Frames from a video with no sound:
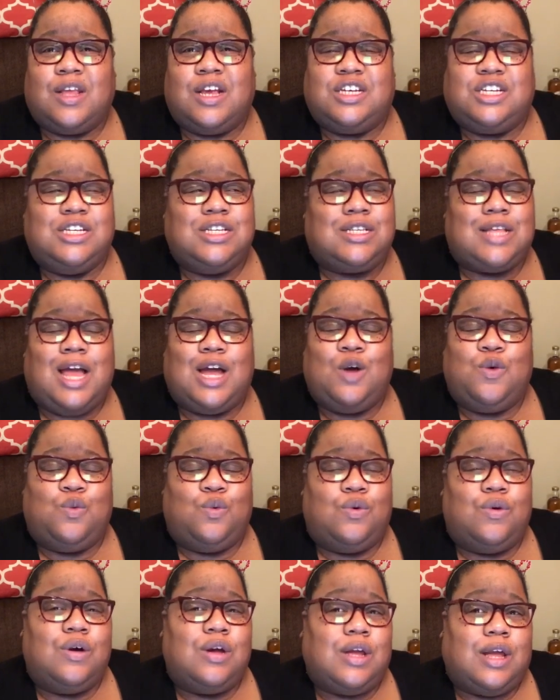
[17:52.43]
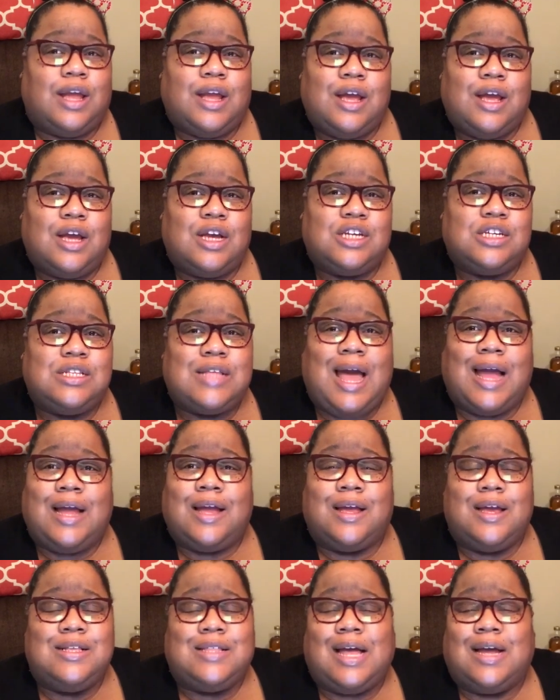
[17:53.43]
She's like, well, yeah. She's like,
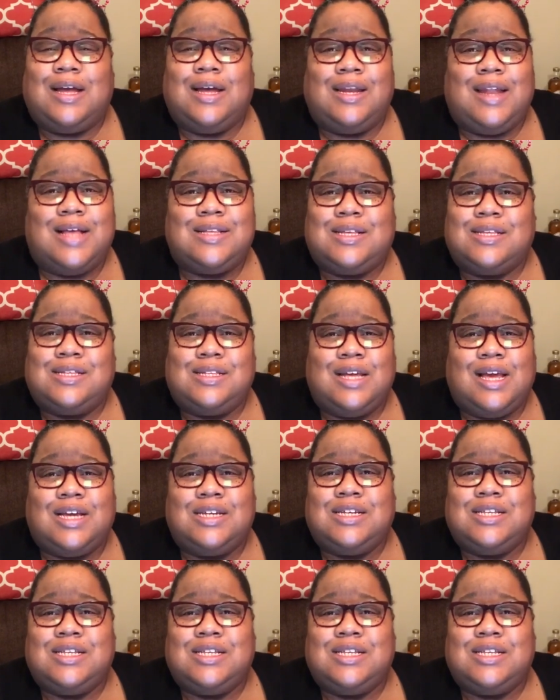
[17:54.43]
he's like, and that's a sin.